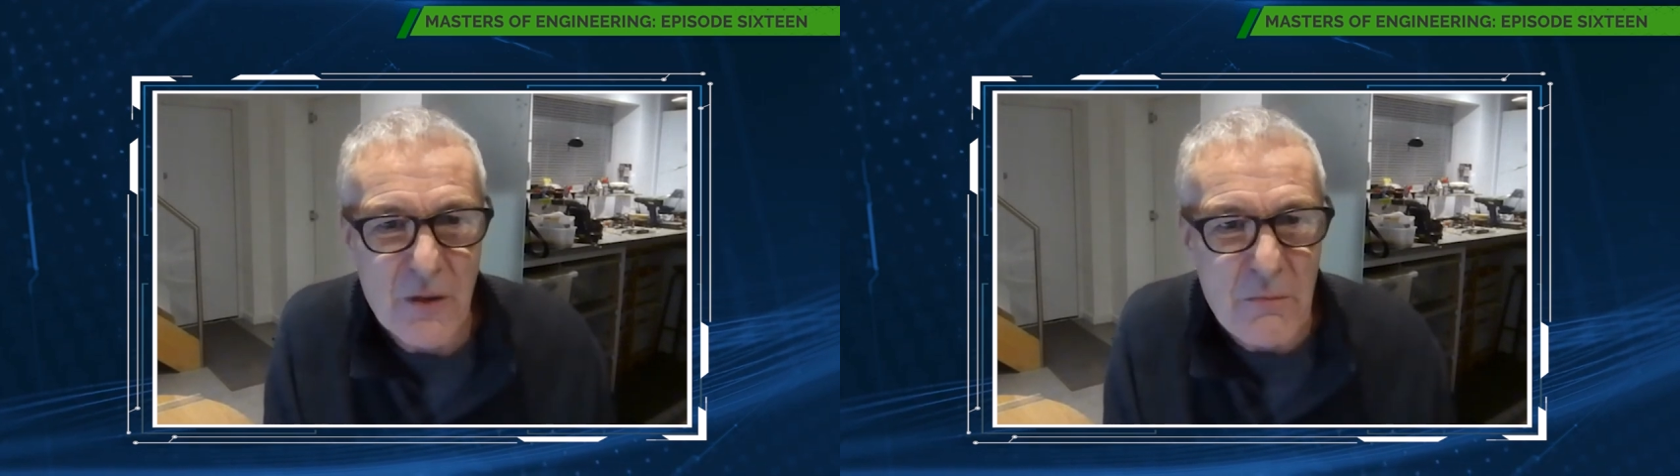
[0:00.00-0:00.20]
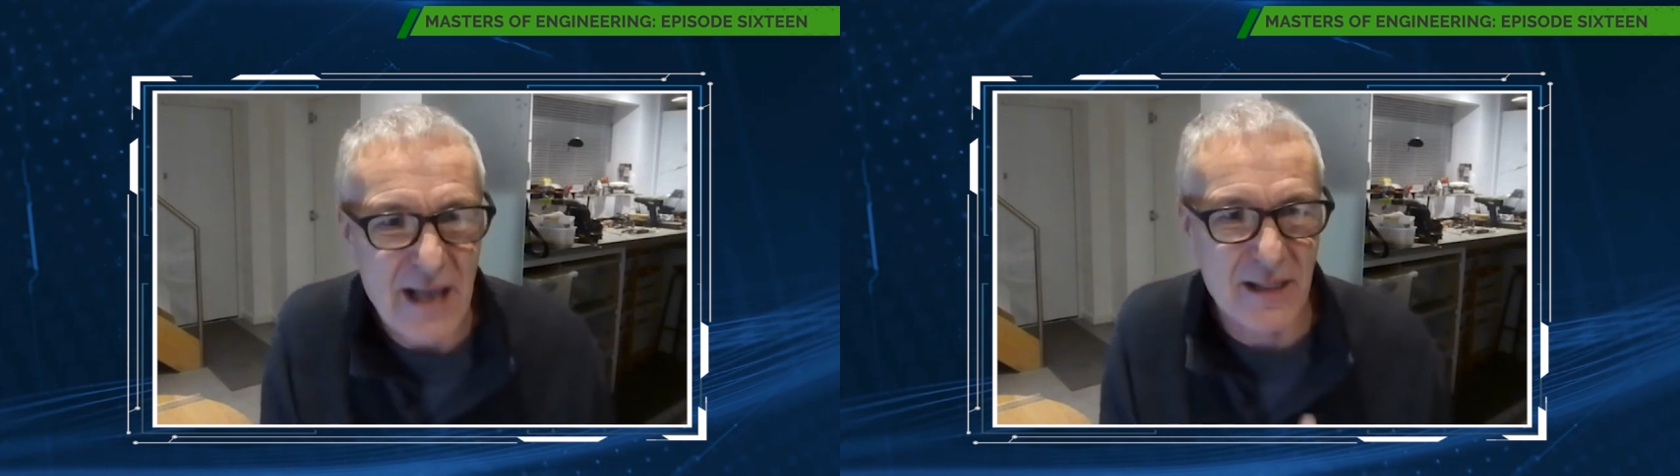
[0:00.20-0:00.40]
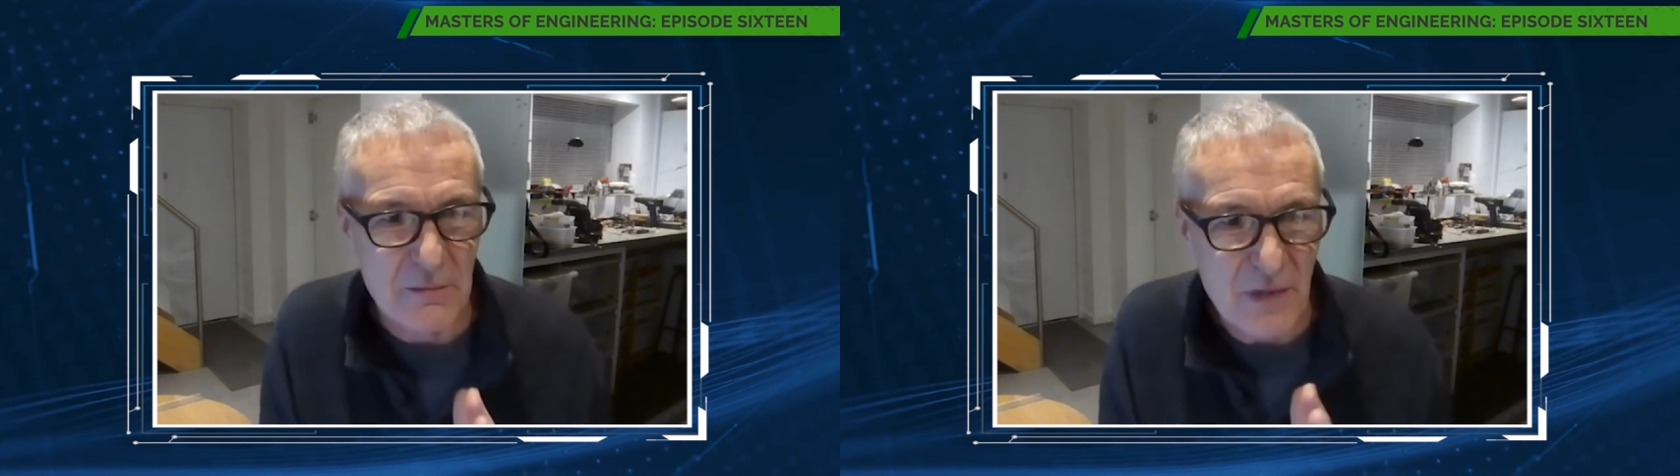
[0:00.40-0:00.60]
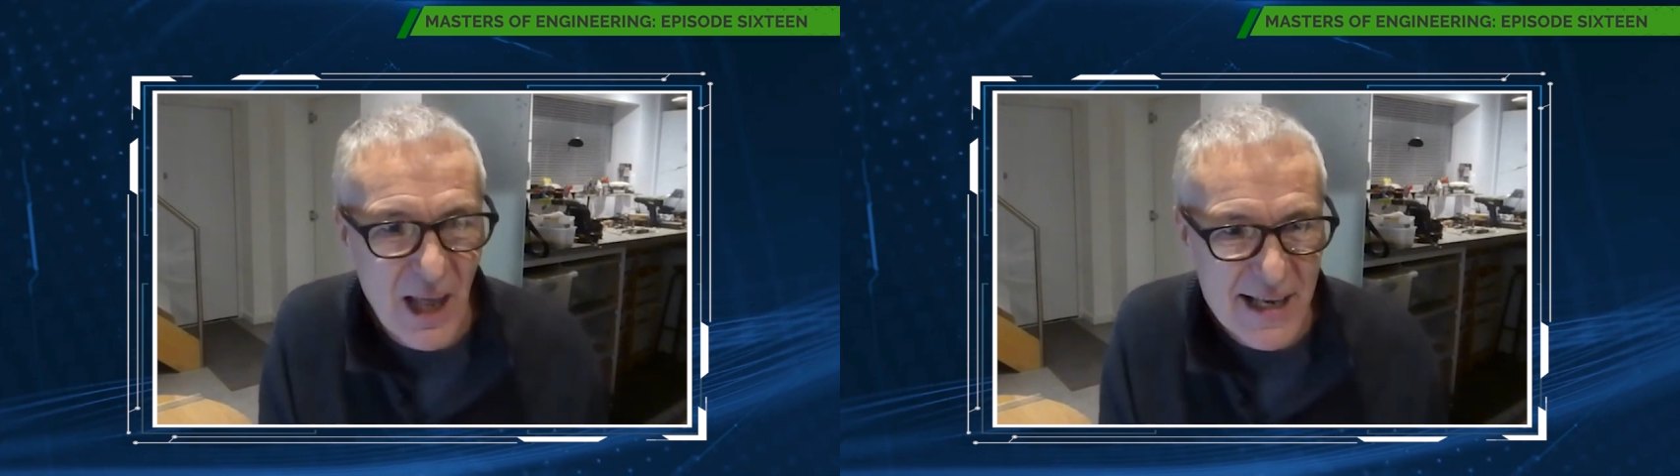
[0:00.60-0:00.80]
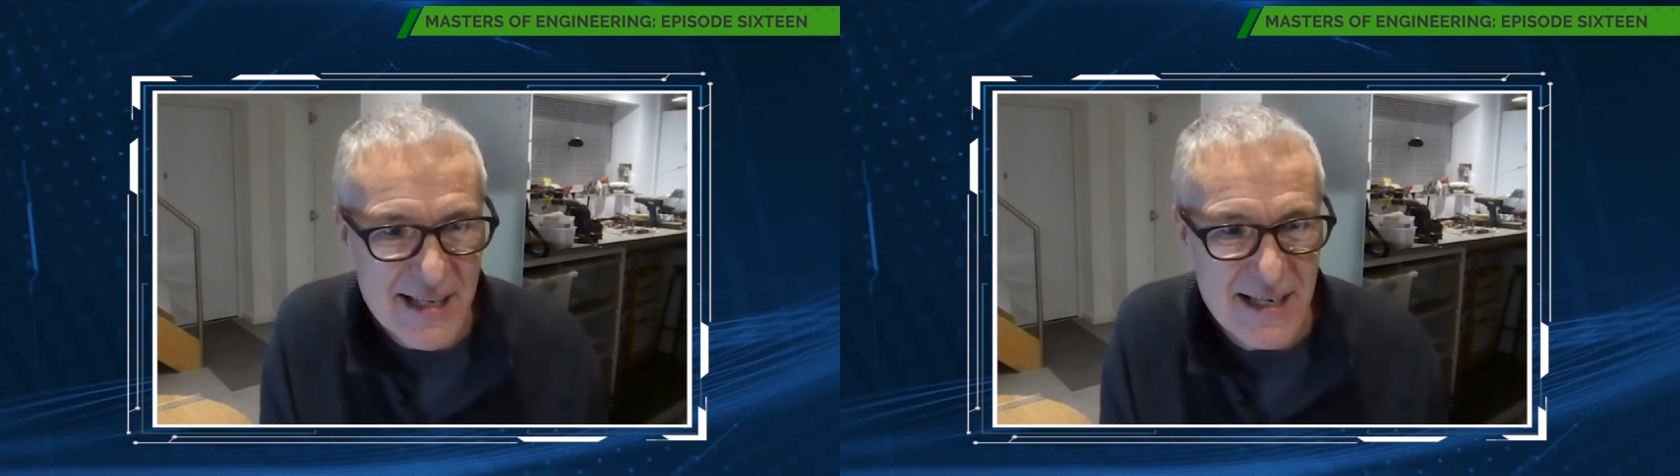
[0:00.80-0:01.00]
you make them
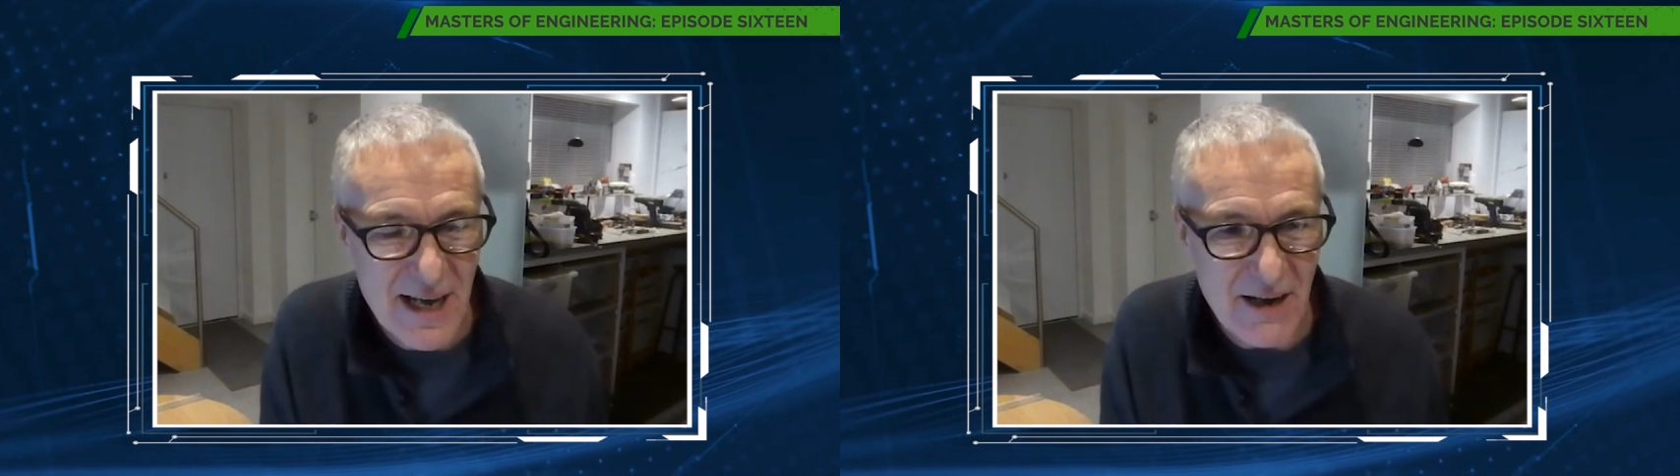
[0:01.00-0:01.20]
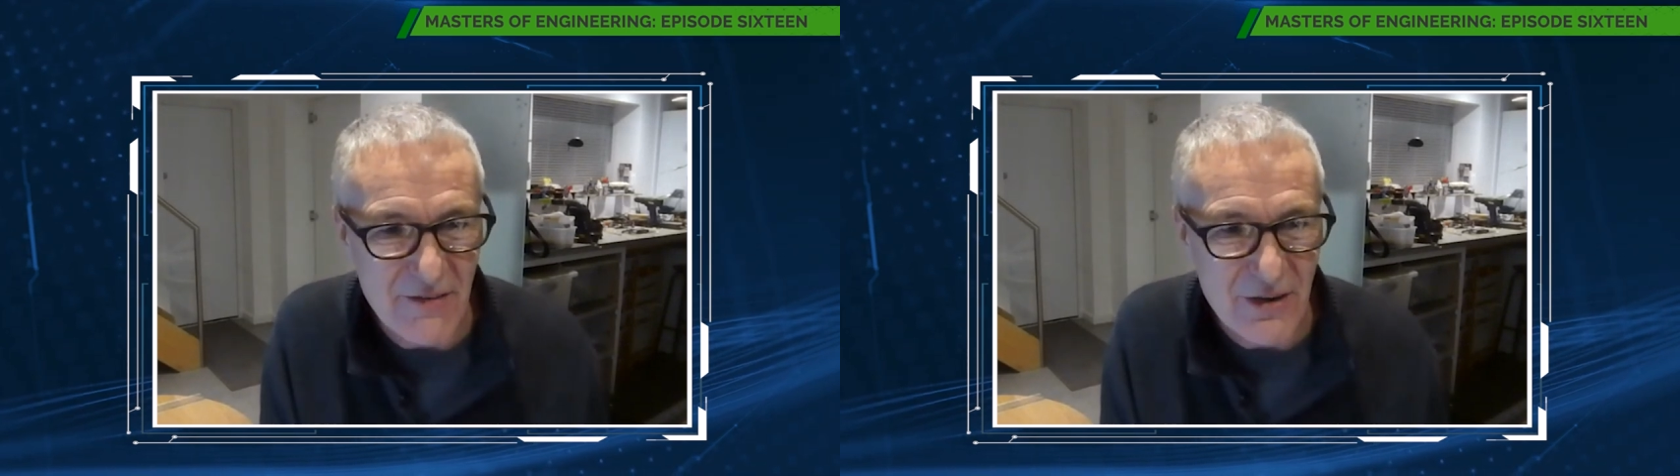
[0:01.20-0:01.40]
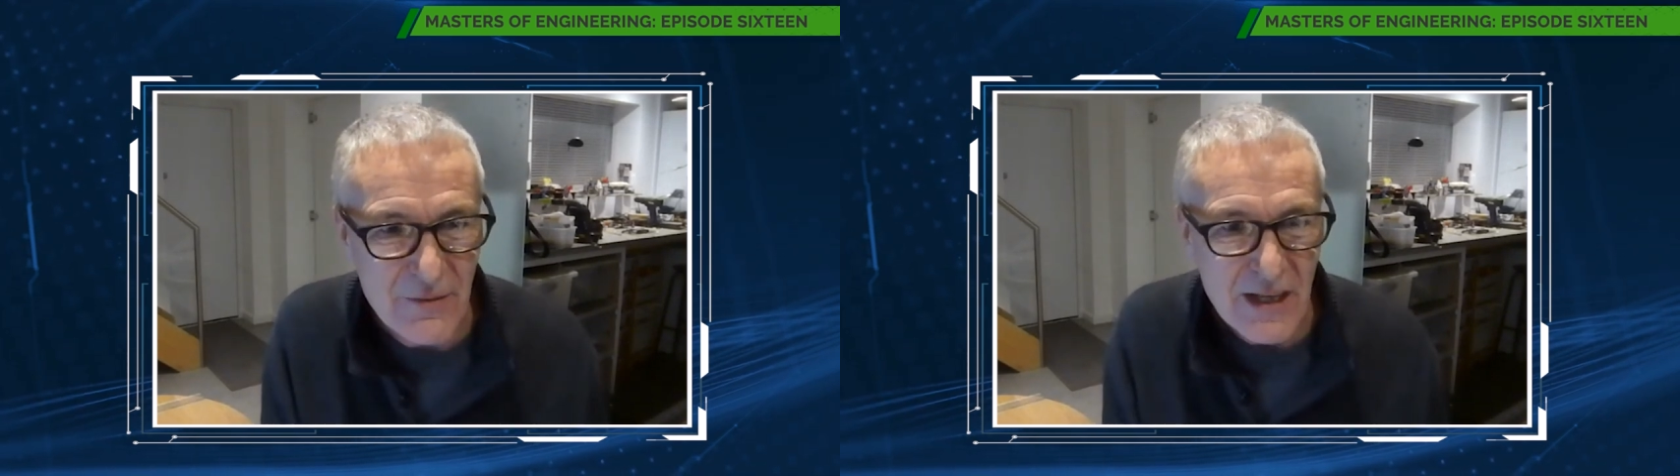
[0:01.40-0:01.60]
light enough.